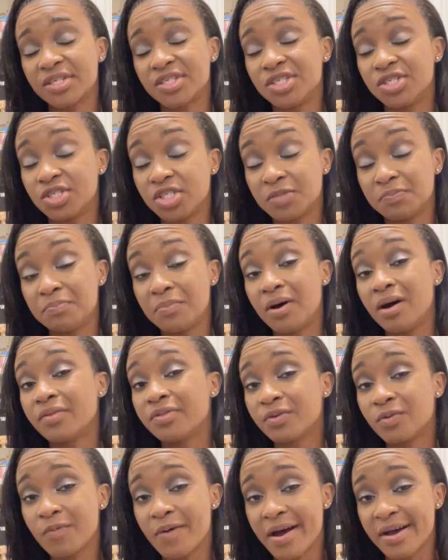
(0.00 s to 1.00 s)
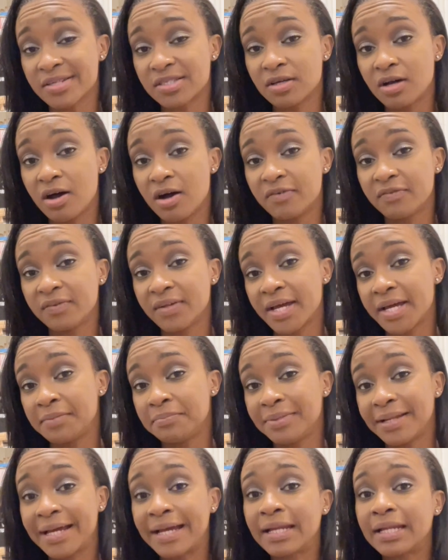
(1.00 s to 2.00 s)
She just bought the wax offline
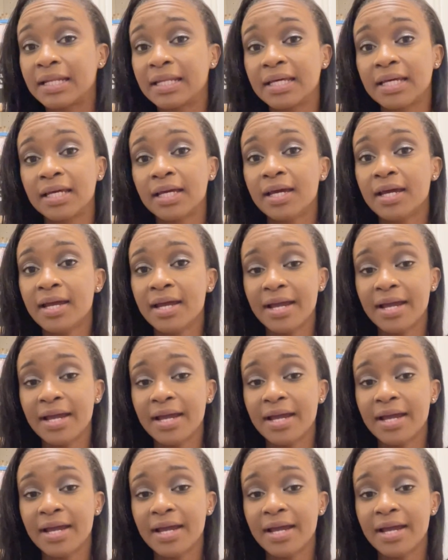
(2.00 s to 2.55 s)
blindly